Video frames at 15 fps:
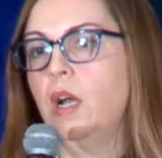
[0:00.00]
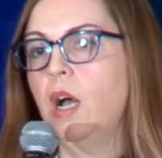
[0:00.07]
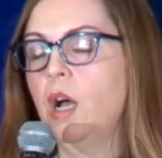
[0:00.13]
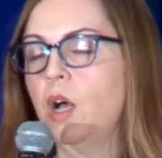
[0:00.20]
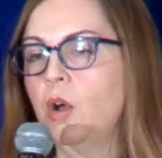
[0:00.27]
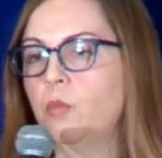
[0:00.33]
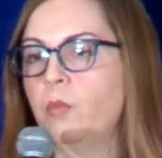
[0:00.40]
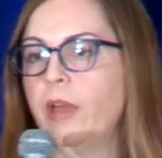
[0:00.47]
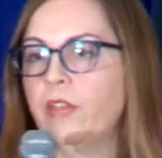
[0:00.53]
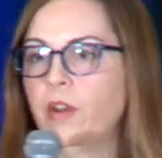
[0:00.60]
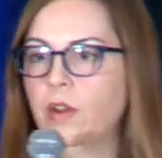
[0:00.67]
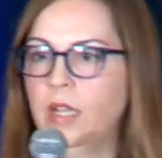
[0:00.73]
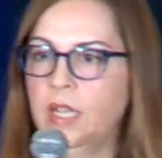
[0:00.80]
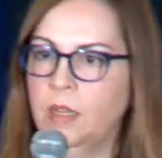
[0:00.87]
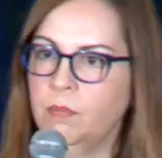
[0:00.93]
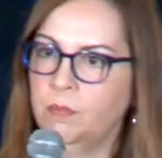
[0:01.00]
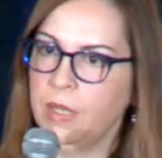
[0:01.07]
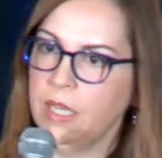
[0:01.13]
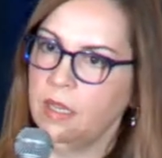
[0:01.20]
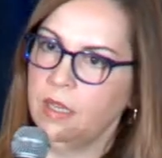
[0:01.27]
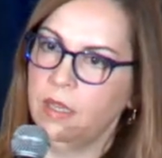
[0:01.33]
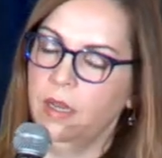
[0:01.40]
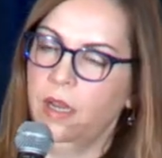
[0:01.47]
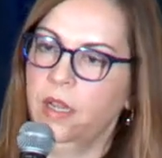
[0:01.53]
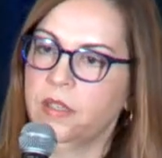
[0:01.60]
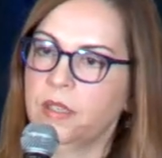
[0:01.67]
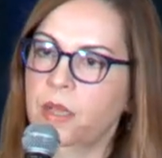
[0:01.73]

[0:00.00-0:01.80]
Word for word: uh, whether it be uh,